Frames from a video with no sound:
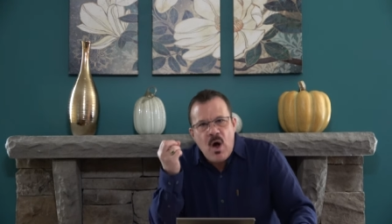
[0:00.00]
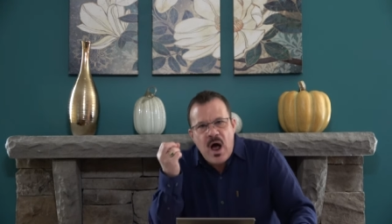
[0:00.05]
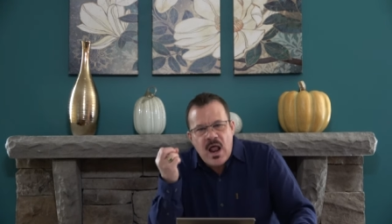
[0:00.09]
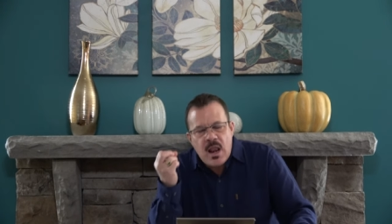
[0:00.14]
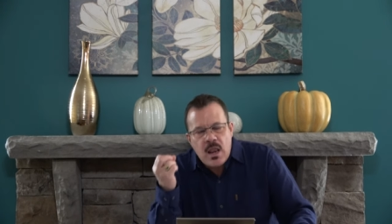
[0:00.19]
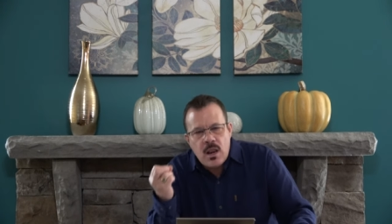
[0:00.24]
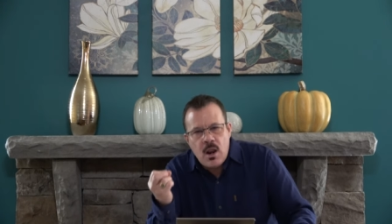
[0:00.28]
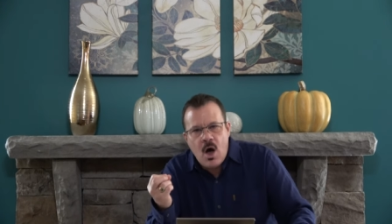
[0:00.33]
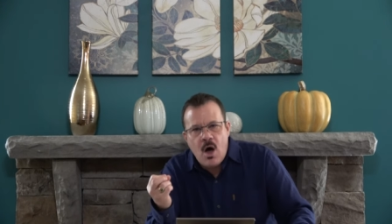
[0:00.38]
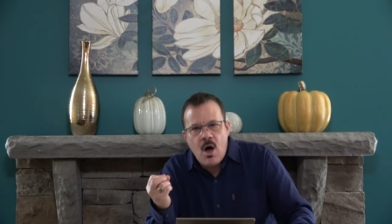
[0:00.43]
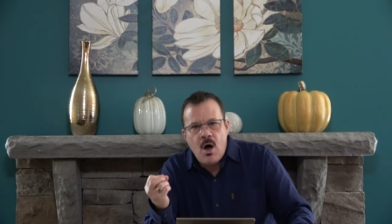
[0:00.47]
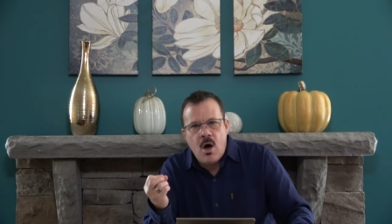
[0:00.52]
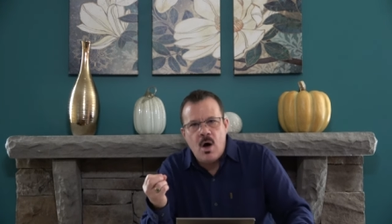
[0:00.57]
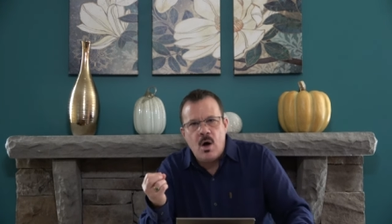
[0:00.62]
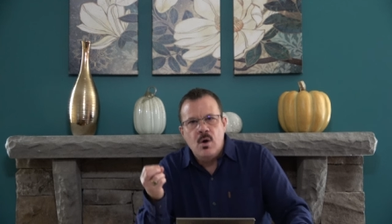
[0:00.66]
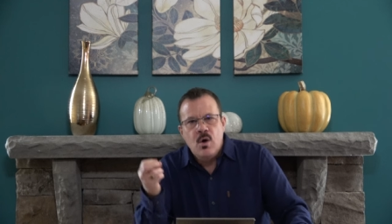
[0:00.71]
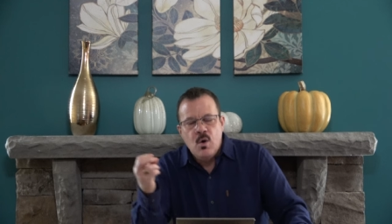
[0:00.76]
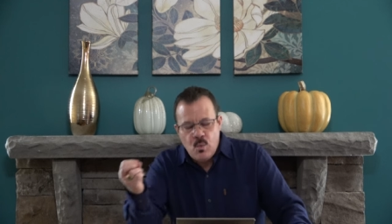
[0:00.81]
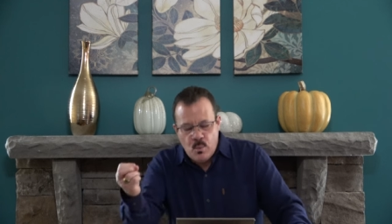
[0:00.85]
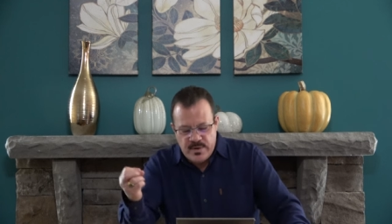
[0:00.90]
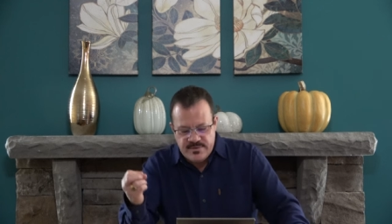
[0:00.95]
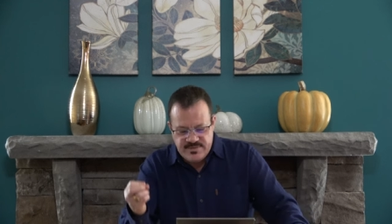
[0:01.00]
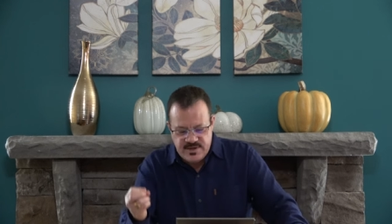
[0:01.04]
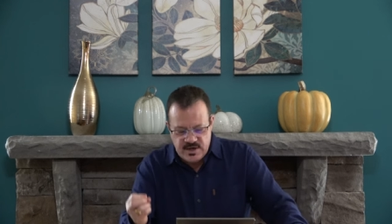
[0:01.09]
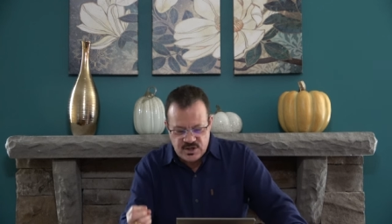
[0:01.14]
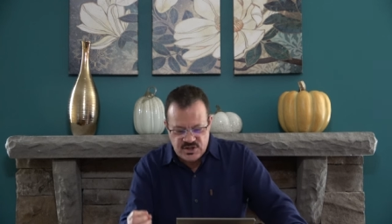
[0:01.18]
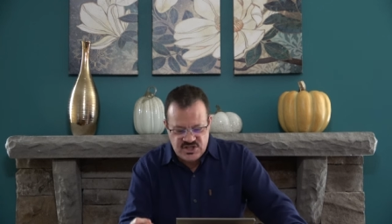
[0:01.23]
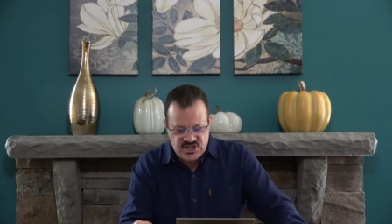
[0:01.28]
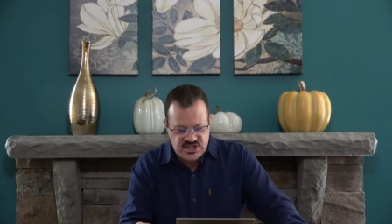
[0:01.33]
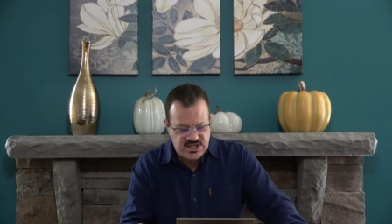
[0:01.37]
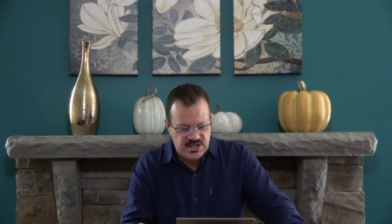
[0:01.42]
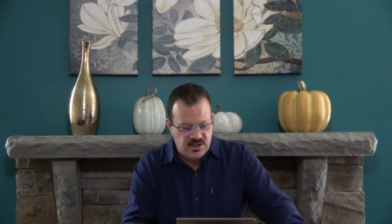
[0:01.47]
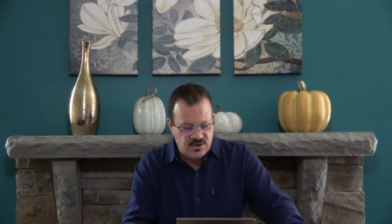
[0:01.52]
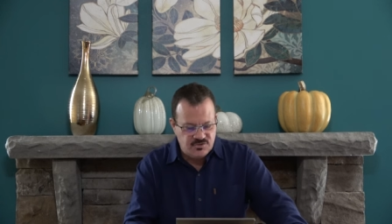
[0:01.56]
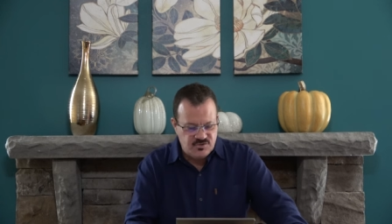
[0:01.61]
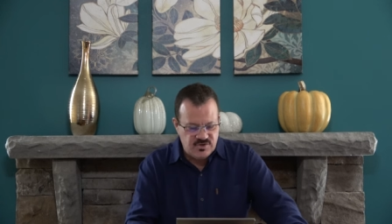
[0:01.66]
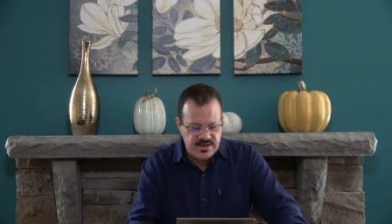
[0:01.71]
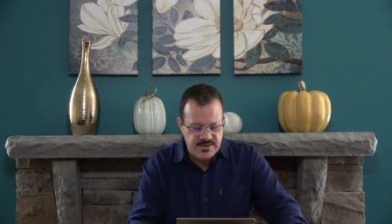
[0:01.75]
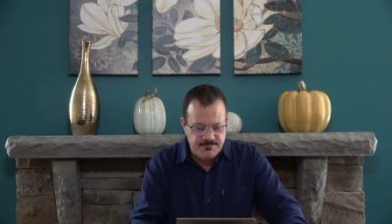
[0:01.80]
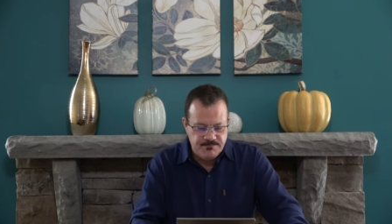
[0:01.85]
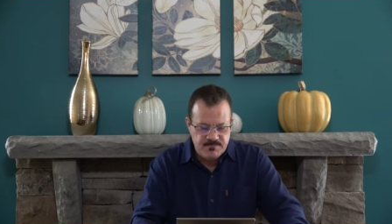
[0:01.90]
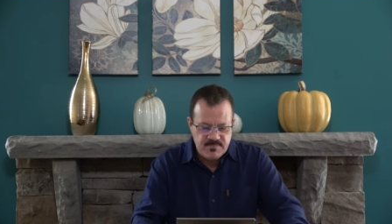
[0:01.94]
along with their
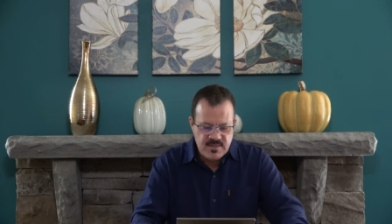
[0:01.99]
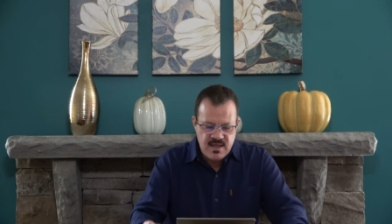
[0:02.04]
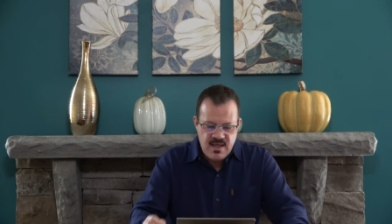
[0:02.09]
children.